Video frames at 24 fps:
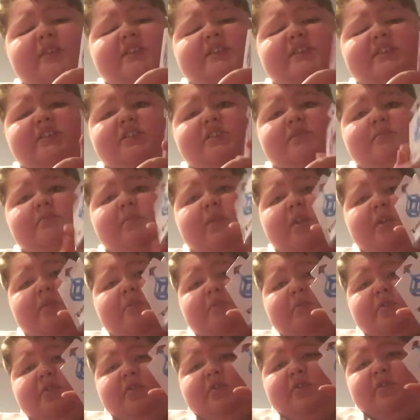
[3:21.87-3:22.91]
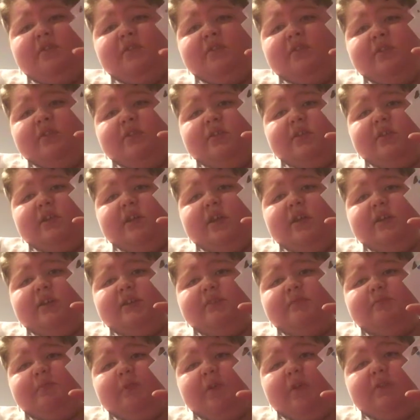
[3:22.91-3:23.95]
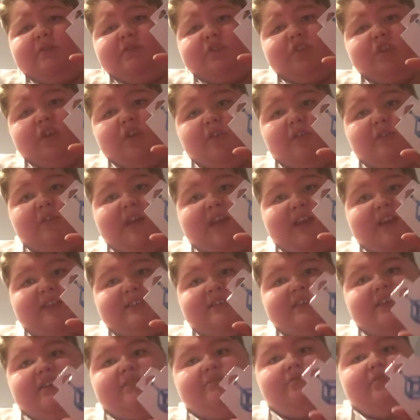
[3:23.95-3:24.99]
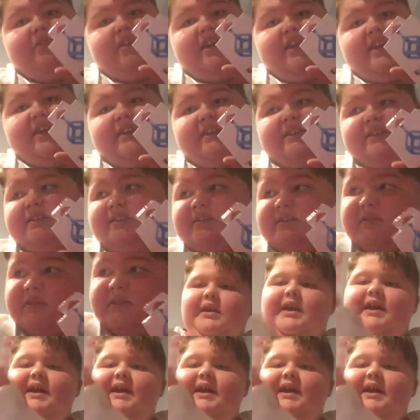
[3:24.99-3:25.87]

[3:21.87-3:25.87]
this at the moment, guys, but I'll show you later. What it is.